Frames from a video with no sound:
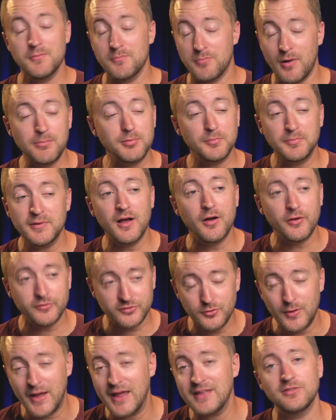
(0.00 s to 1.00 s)
probably
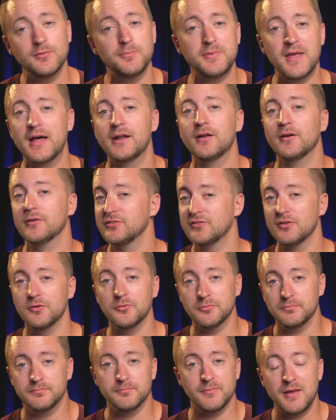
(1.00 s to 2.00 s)
also hate the piano,
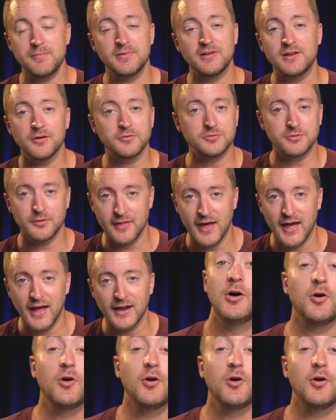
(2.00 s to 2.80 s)
so maybe don't do that.